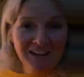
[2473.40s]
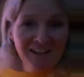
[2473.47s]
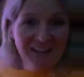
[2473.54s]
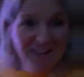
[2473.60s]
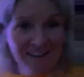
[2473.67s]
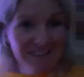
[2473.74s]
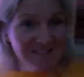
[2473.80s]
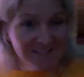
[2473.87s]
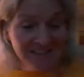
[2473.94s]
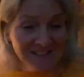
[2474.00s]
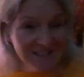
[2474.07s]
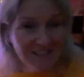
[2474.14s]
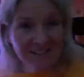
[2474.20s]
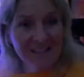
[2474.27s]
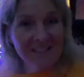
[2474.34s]
It's
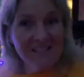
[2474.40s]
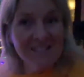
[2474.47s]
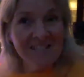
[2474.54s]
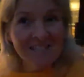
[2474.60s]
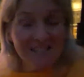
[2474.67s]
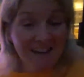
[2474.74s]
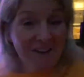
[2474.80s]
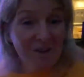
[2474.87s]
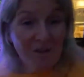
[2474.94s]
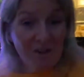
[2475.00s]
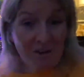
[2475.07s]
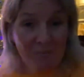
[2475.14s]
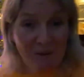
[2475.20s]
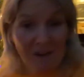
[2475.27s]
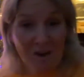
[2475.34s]
a skill that you
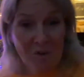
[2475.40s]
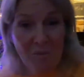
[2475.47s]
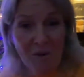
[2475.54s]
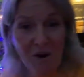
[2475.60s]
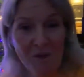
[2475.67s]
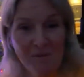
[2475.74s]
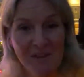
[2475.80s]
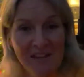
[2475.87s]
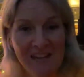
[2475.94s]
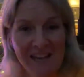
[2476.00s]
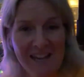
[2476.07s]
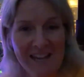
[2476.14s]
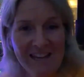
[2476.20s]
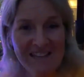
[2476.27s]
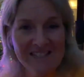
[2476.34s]
pick up over the
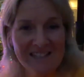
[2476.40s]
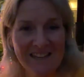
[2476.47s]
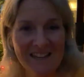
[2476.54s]
years.